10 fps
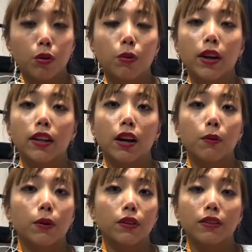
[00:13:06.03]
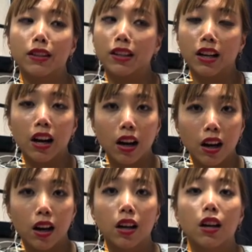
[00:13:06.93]
When I was in the
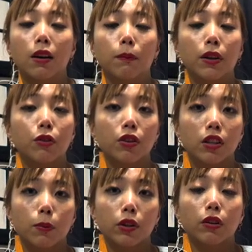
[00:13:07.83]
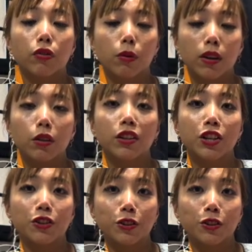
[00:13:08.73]
car being transported from one location